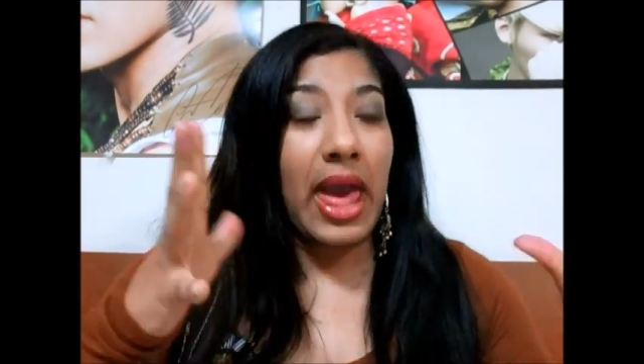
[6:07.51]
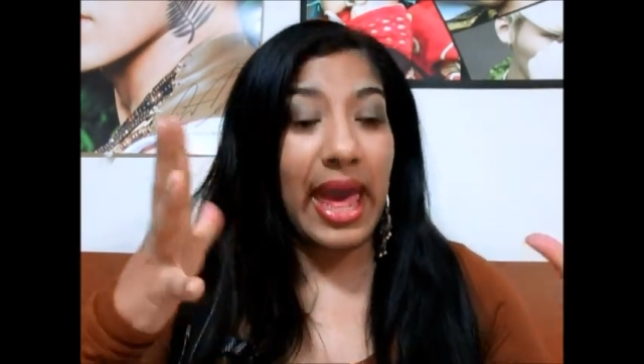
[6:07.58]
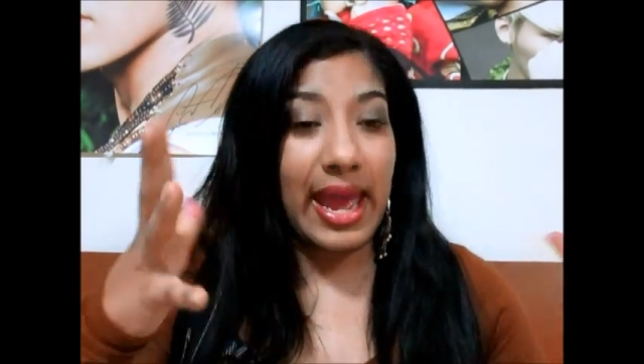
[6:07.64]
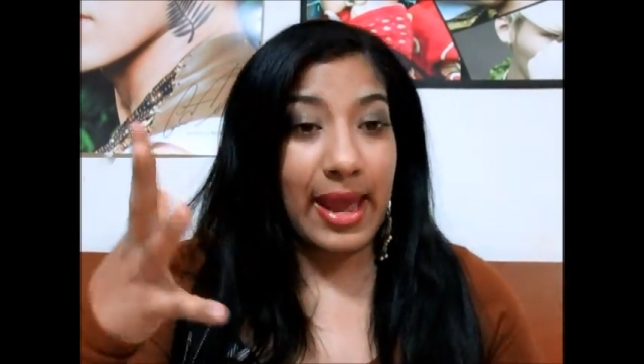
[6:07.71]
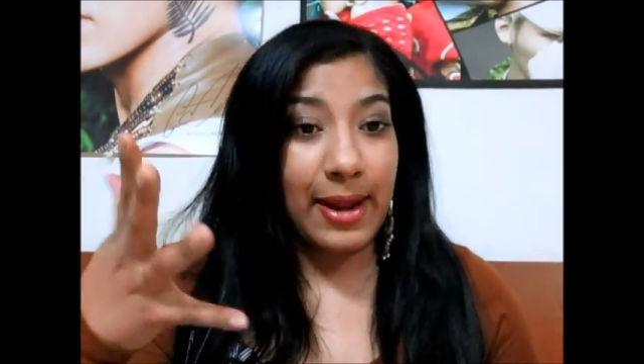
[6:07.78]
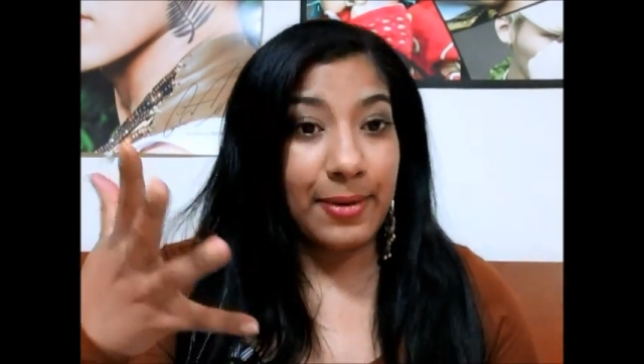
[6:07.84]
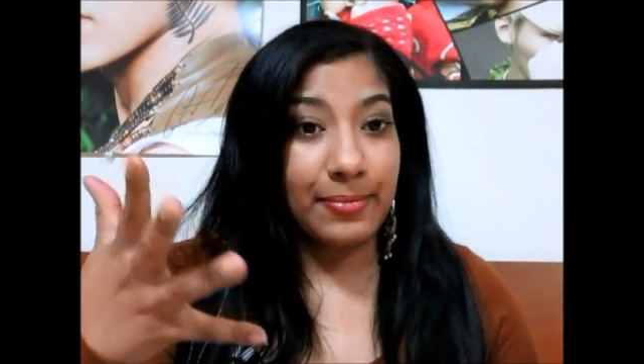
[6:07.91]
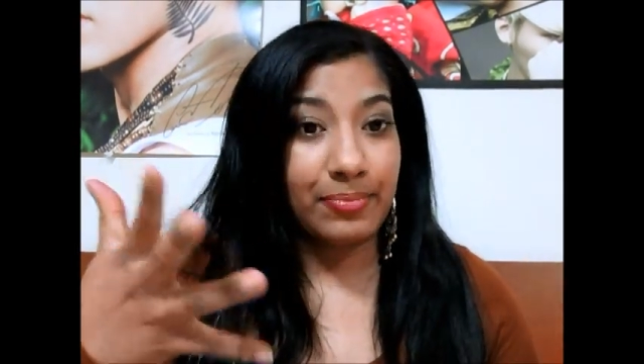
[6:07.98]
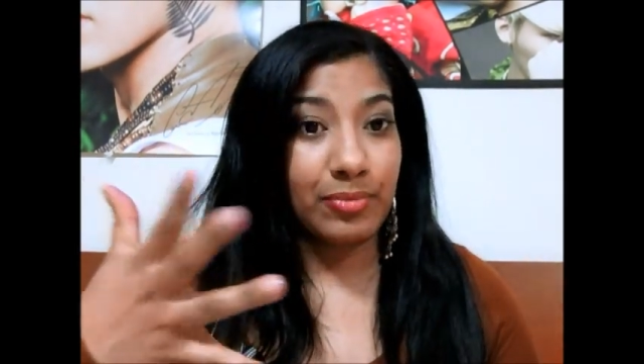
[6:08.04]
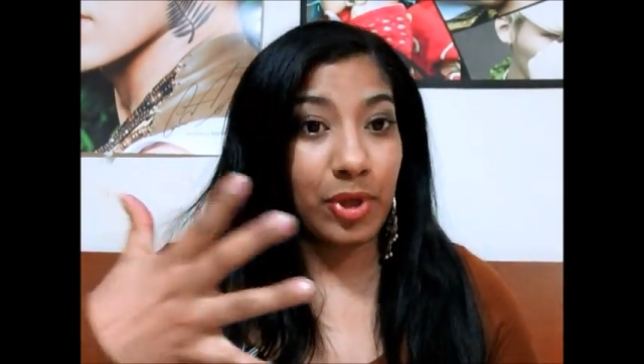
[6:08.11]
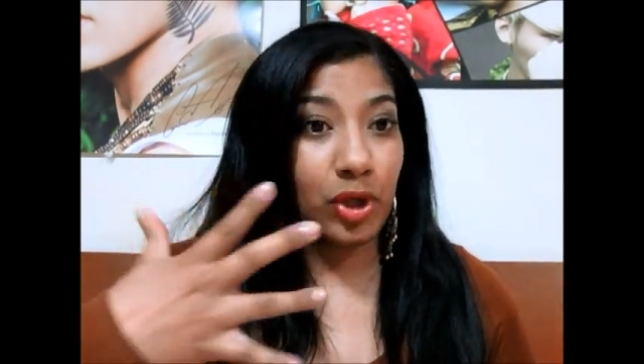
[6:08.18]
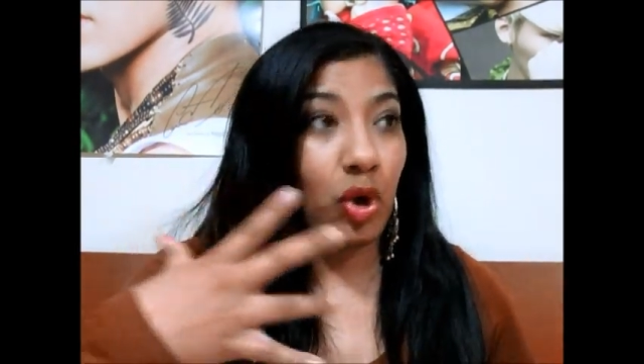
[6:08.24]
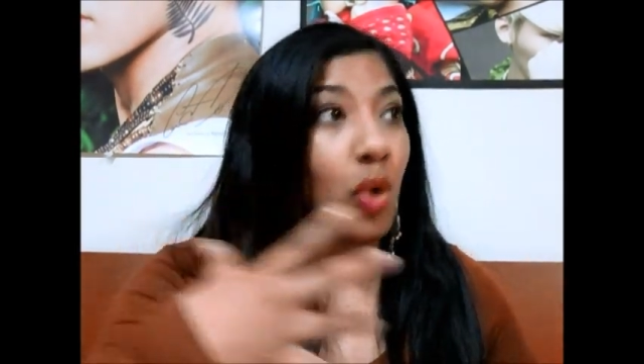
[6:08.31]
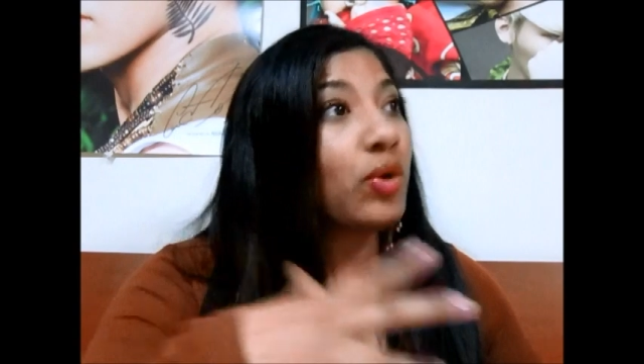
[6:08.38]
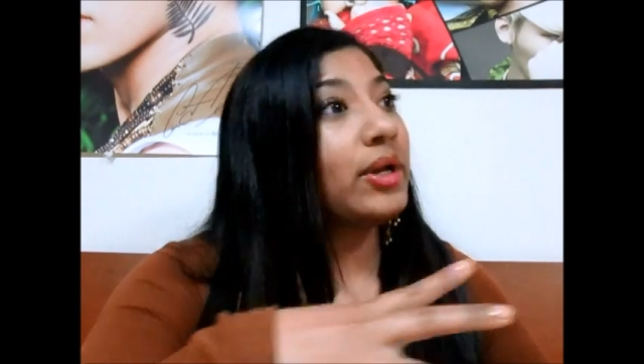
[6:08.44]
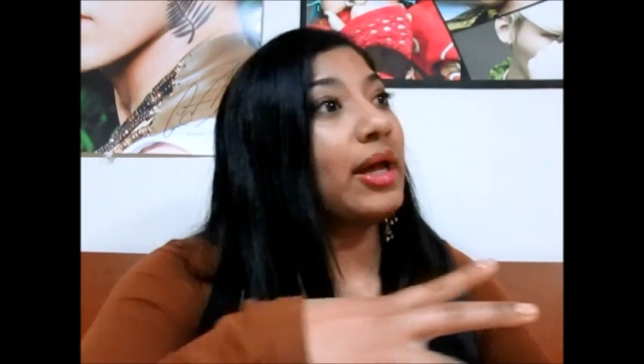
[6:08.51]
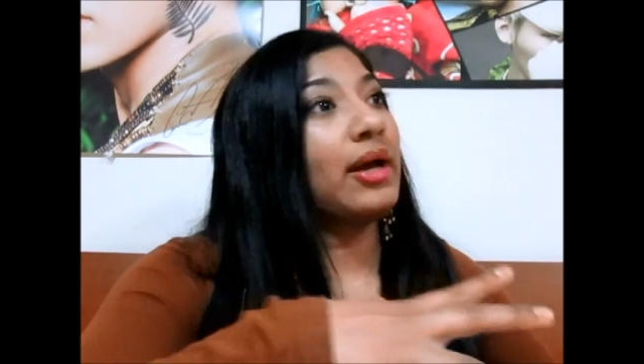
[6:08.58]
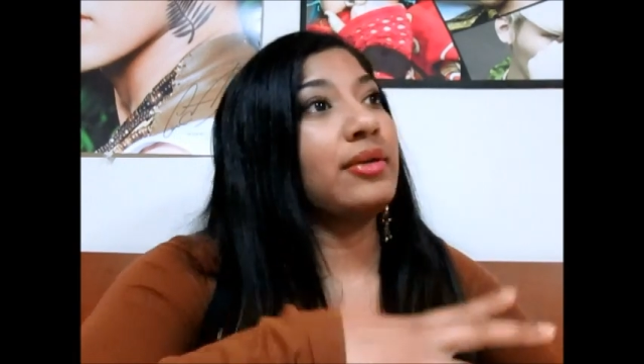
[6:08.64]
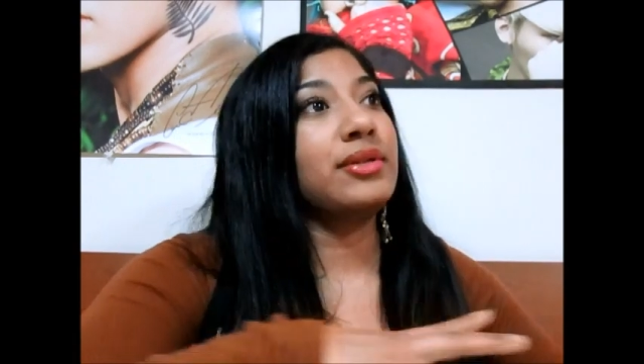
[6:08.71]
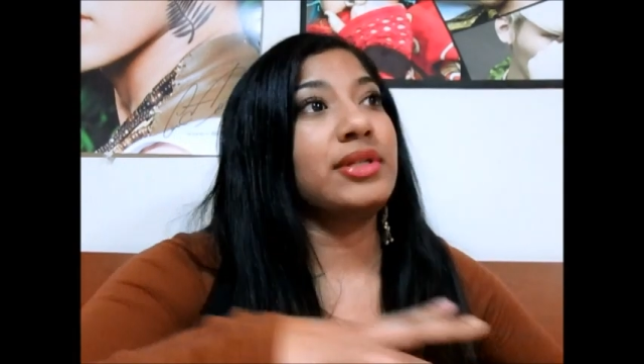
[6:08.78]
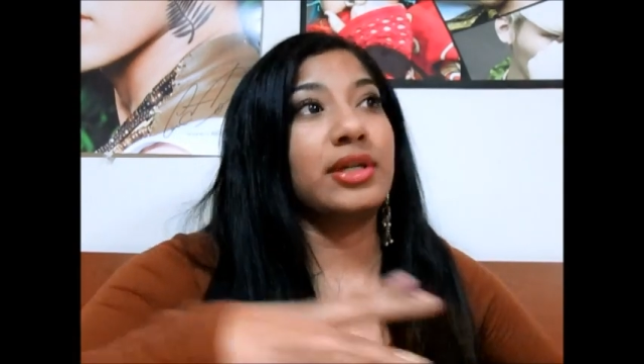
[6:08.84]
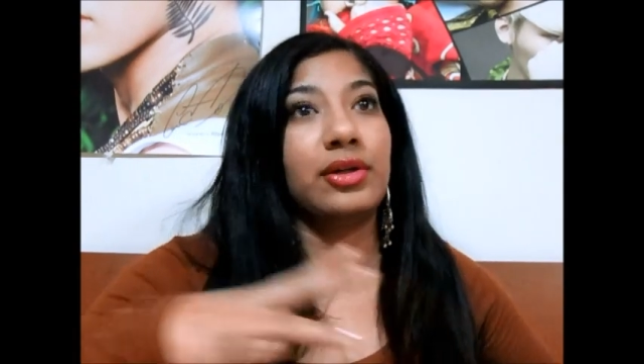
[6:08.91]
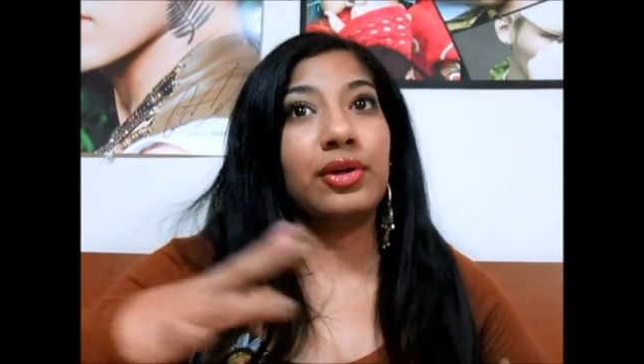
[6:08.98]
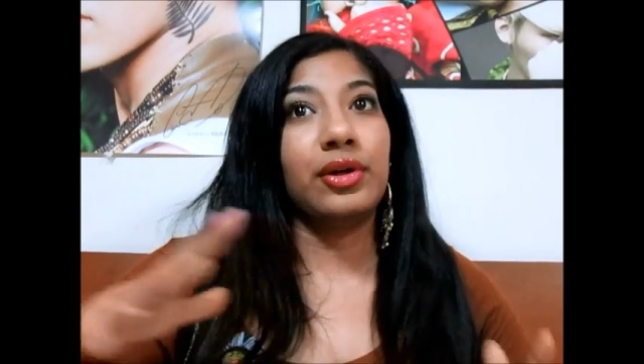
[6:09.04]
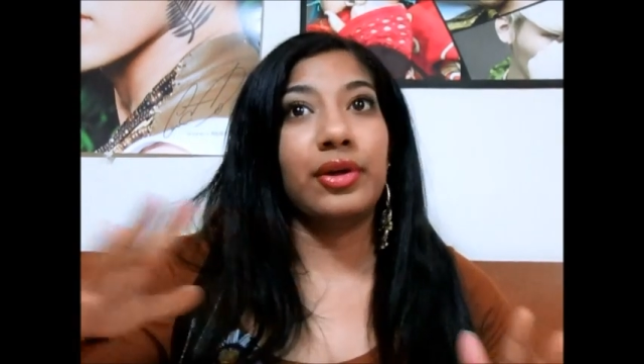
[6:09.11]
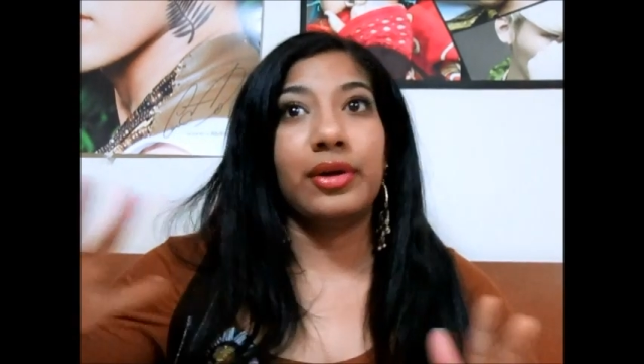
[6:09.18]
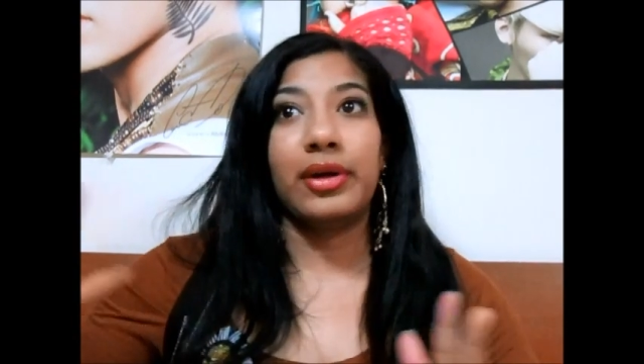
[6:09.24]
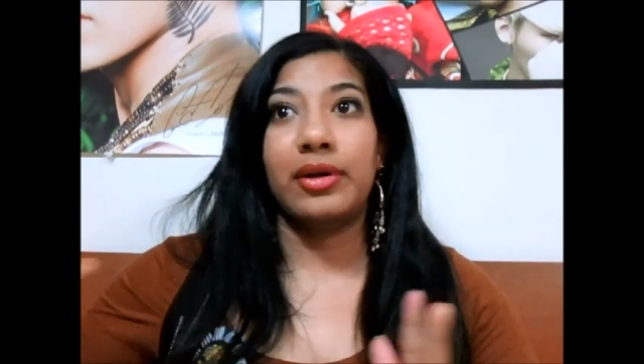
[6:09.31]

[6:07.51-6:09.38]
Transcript: and going out on dinner